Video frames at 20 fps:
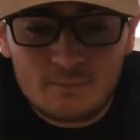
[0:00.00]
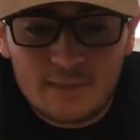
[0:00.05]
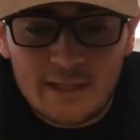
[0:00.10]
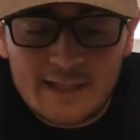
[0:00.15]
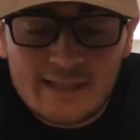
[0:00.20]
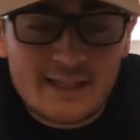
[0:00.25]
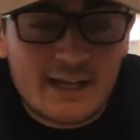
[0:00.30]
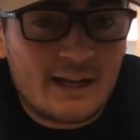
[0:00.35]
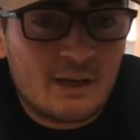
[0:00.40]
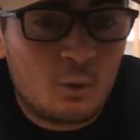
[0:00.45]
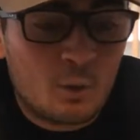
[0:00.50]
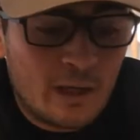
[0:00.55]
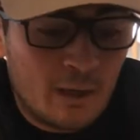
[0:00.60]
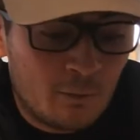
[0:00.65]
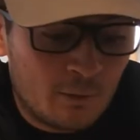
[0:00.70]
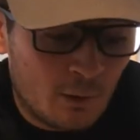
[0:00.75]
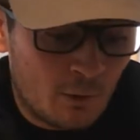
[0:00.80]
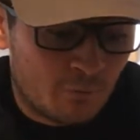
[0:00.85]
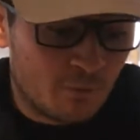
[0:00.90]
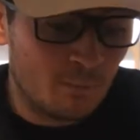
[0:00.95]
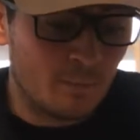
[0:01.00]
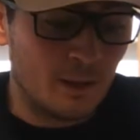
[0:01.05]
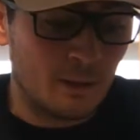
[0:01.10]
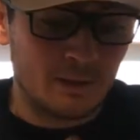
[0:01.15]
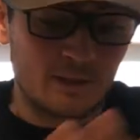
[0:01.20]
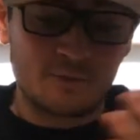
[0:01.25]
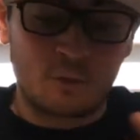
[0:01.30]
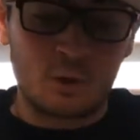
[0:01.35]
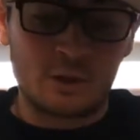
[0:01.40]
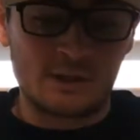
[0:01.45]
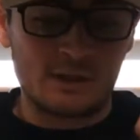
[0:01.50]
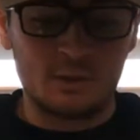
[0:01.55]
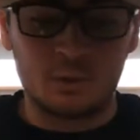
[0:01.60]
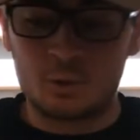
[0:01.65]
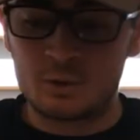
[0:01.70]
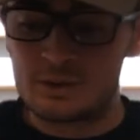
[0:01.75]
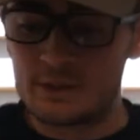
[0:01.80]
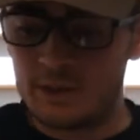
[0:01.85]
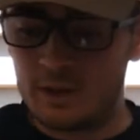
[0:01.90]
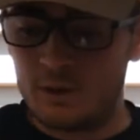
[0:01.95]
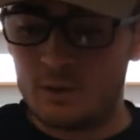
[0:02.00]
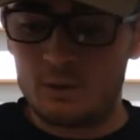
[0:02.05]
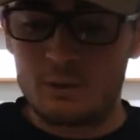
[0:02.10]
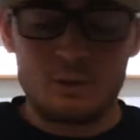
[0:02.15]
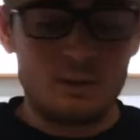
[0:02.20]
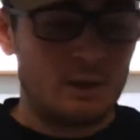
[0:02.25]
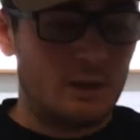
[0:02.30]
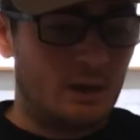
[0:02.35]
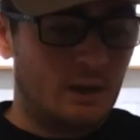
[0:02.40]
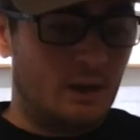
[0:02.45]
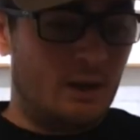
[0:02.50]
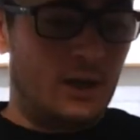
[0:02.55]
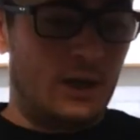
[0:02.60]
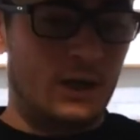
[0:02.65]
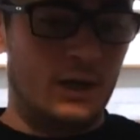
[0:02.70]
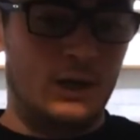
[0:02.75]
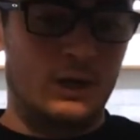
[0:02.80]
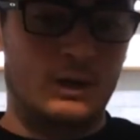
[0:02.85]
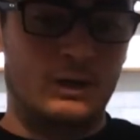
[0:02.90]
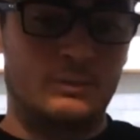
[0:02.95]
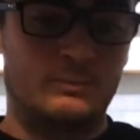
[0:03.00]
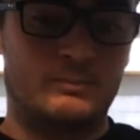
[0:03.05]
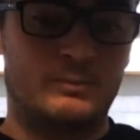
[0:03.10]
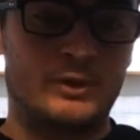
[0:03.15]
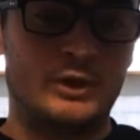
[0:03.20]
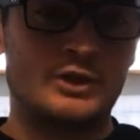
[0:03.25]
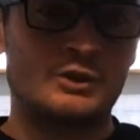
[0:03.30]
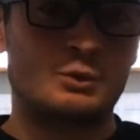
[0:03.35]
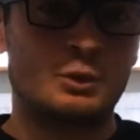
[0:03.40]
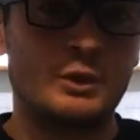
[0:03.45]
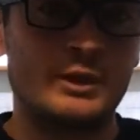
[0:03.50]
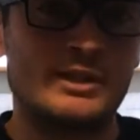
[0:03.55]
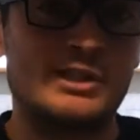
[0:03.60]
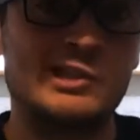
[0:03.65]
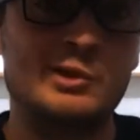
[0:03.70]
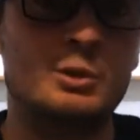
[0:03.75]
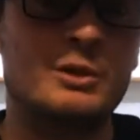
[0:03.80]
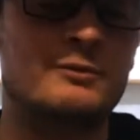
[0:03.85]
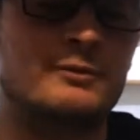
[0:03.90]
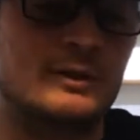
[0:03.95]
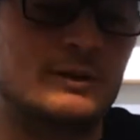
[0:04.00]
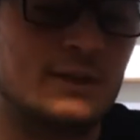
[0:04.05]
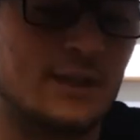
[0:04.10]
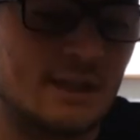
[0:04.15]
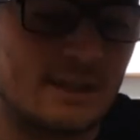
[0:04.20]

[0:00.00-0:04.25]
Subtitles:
That's kind of what I would go from there. As far as lures go, there's really two different